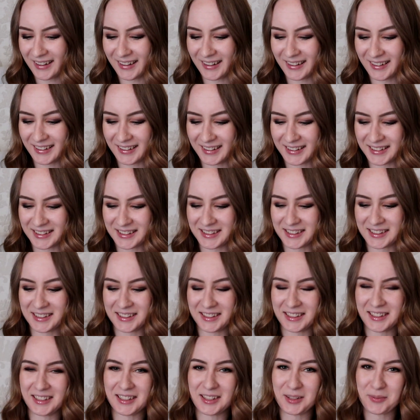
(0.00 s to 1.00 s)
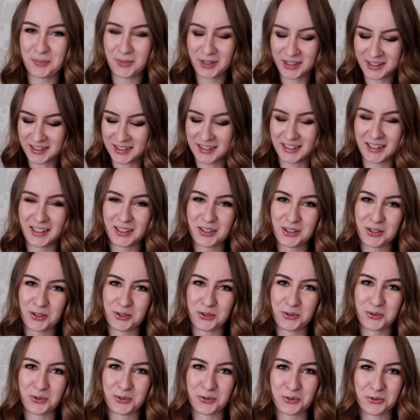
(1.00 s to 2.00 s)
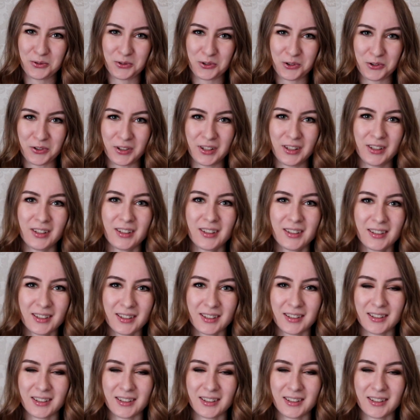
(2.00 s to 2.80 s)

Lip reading: And it means that you drink